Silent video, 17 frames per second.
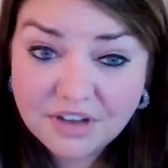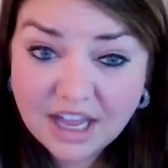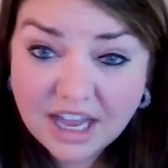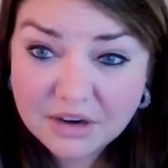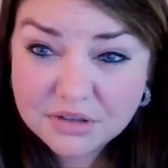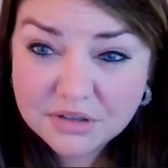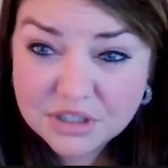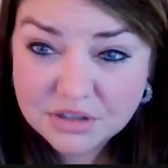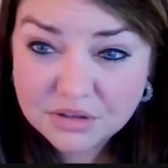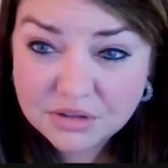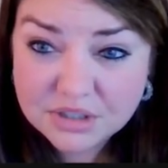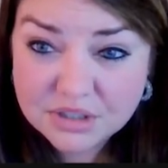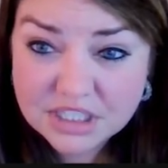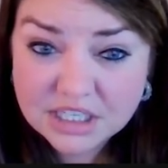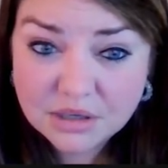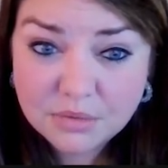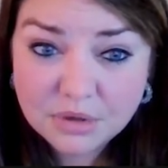how to
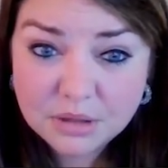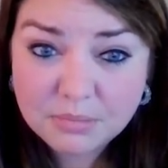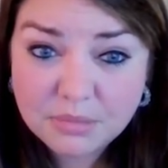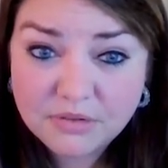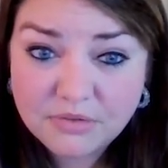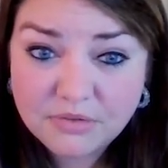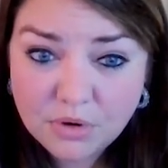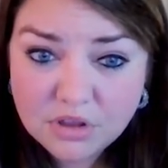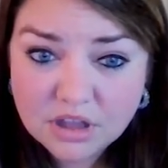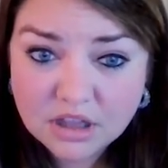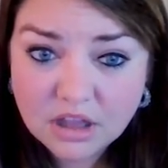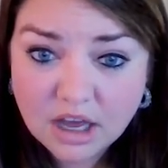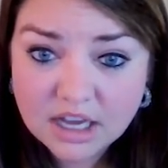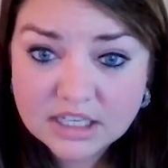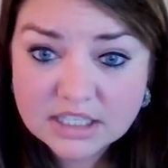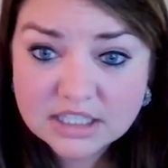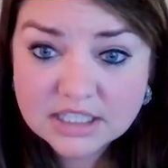deal with before the
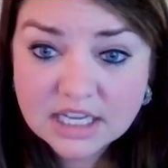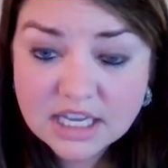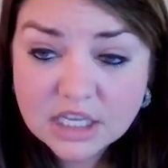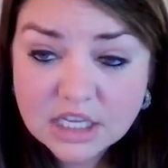loss.